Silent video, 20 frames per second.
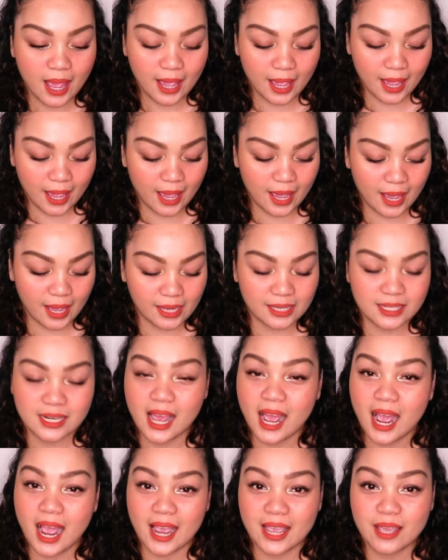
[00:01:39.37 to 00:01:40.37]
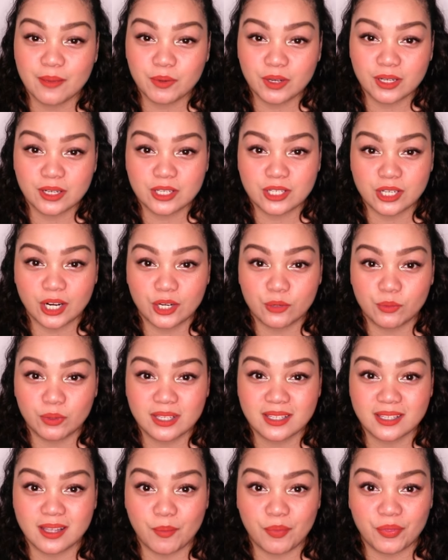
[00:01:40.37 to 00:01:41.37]
And I am gonna start with
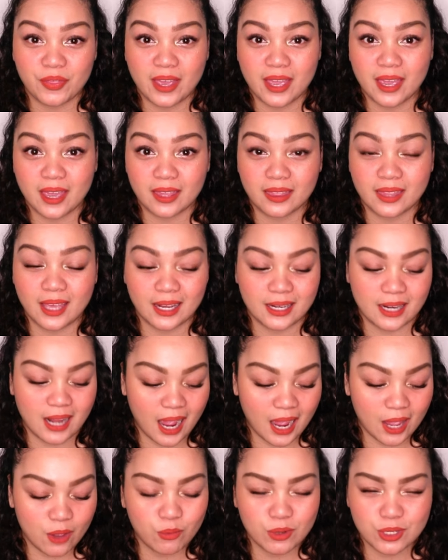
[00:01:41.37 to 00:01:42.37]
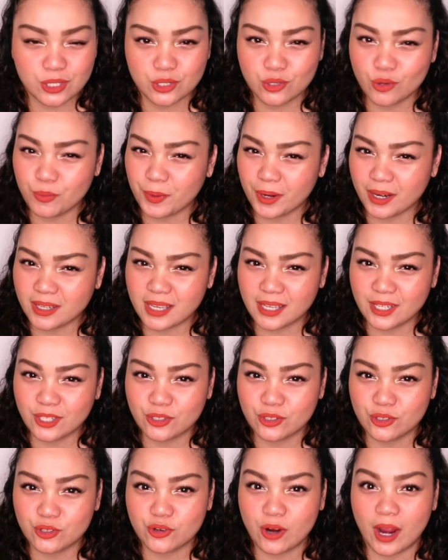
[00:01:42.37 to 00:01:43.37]
something that I was super excited
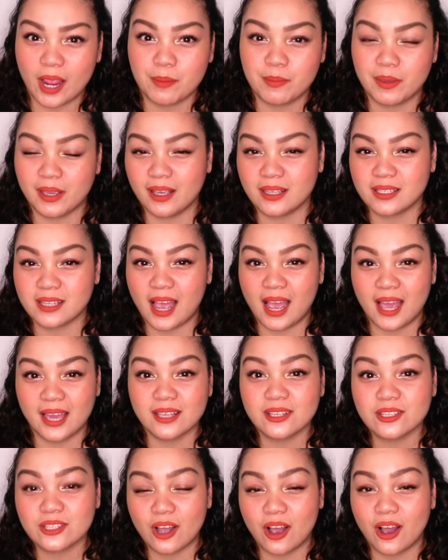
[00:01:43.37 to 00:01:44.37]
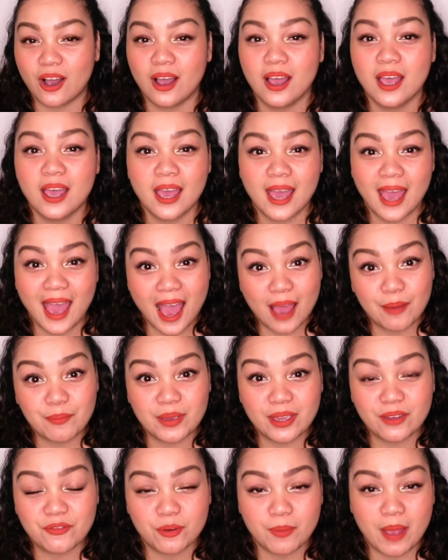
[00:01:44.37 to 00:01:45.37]
to try because I saw
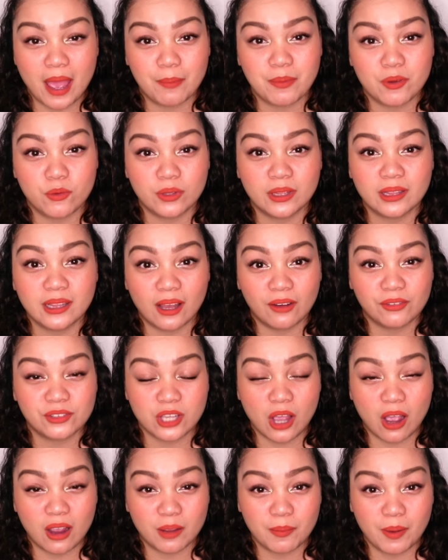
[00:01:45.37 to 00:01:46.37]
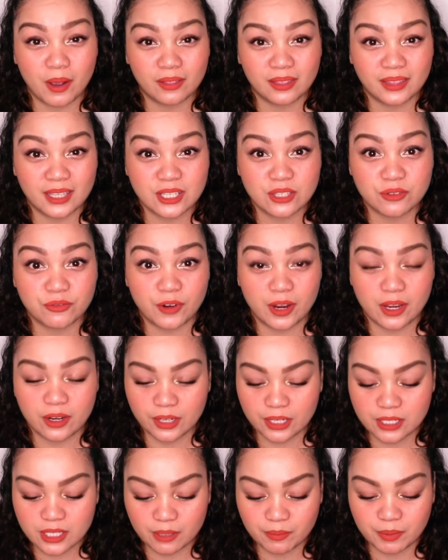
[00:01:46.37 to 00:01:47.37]
Abby from Abby Would Love talk about this
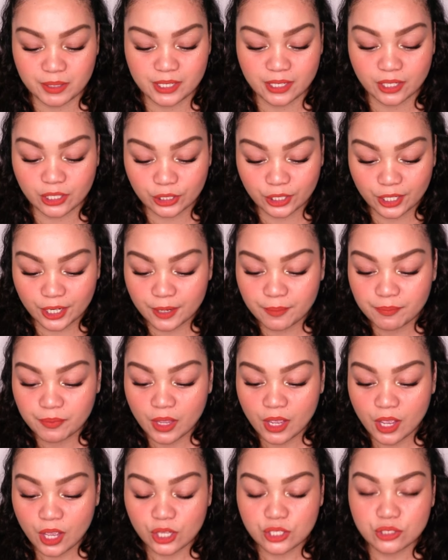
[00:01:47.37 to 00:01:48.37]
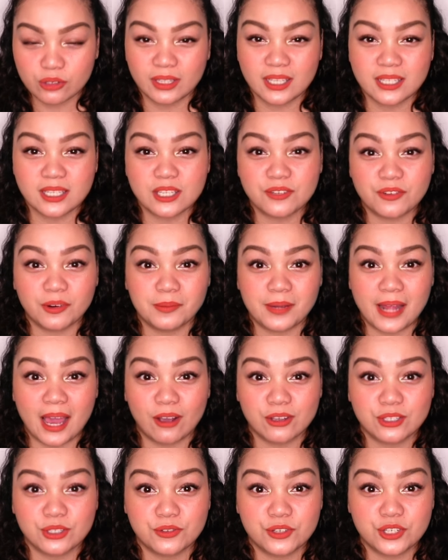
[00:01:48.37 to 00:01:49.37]
fragrance in particular. So this is from the
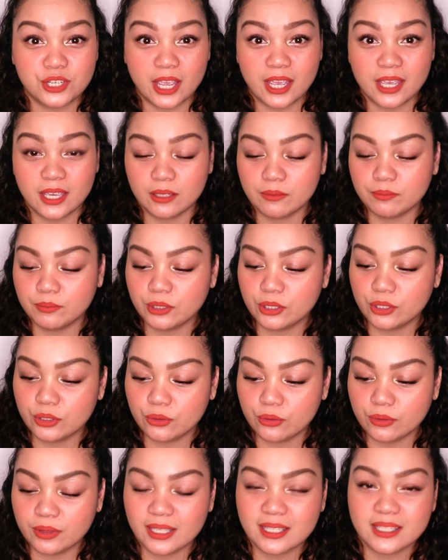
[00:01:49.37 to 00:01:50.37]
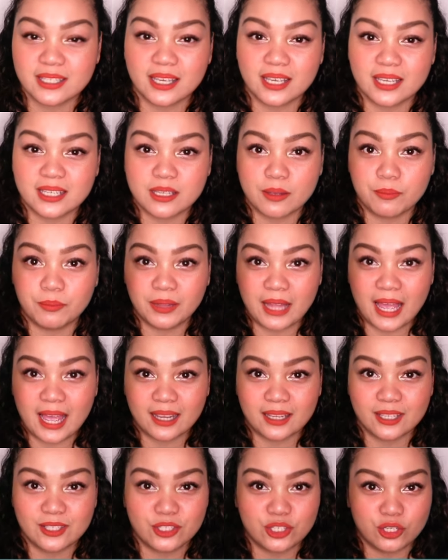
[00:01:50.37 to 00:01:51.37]
house of Shay and Blue. This is
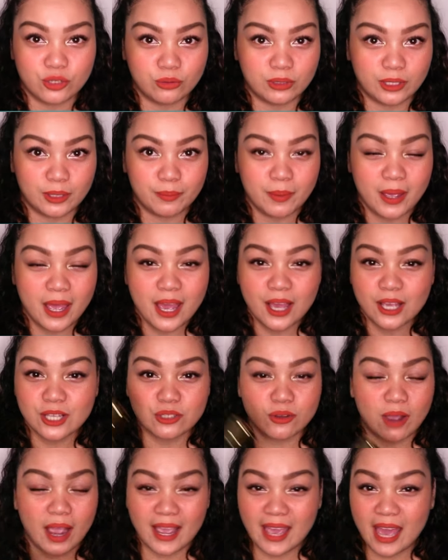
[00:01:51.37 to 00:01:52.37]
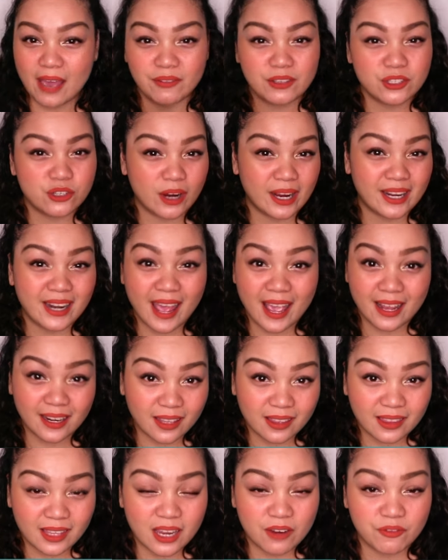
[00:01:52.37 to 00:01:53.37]
Black Tulip. So I haven't tried
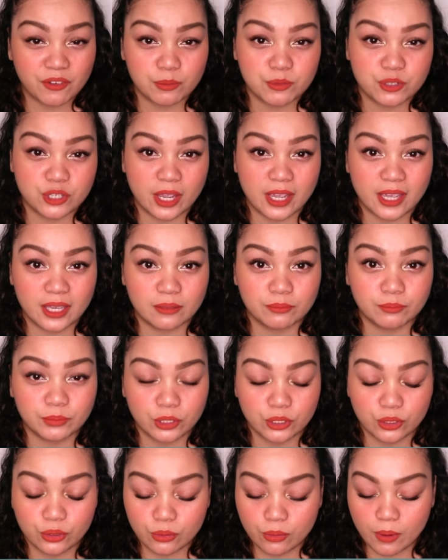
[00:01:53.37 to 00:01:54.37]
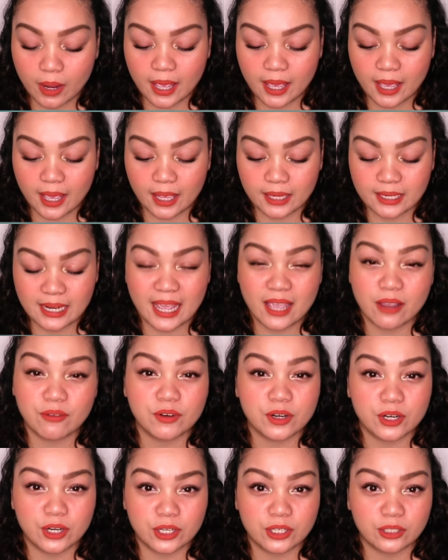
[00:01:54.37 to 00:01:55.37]
anything from Shay and Blue, and I have
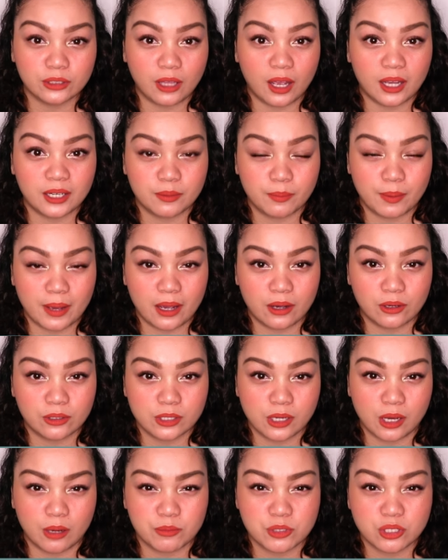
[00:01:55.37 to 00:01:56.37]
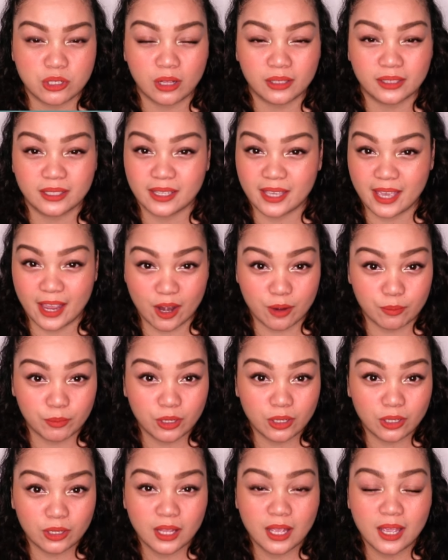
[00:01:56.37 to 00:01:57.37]
heard a lot about Salt and
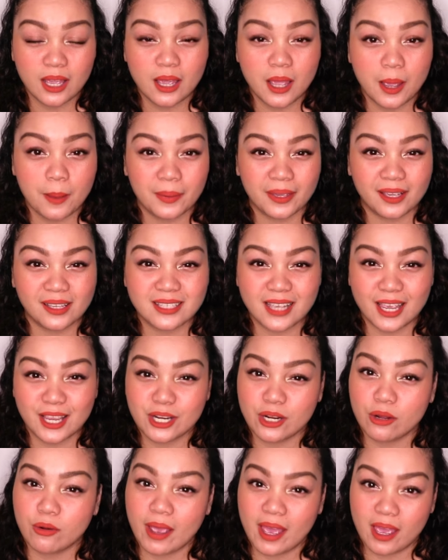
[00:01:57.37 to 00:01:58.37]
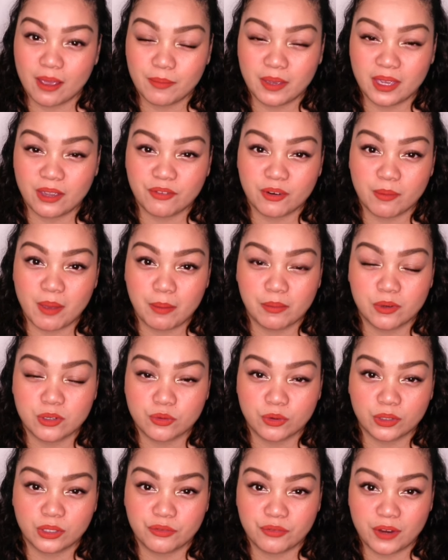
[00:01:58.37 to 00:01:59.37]
Caramel because I know Emmy from Emmy's
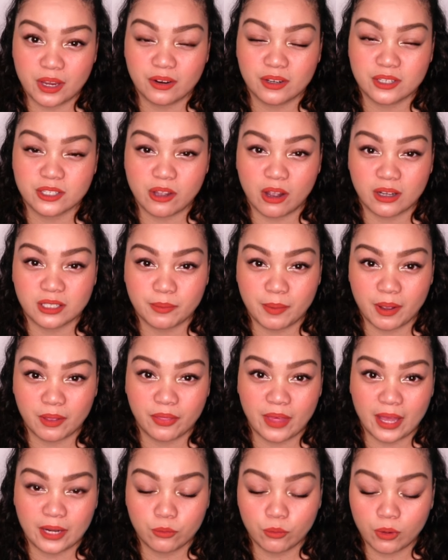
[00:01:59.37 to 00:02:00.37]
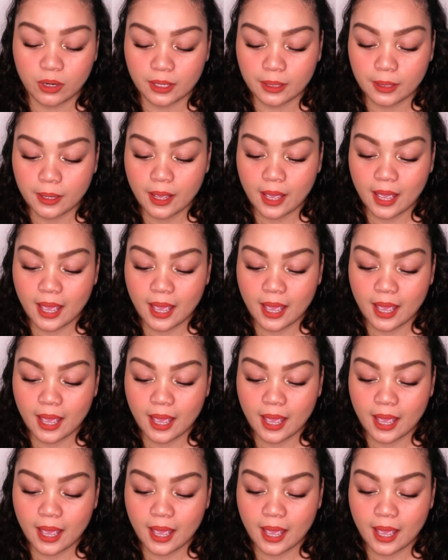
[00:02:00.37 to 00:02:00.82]
World of Fragrance talked about that one.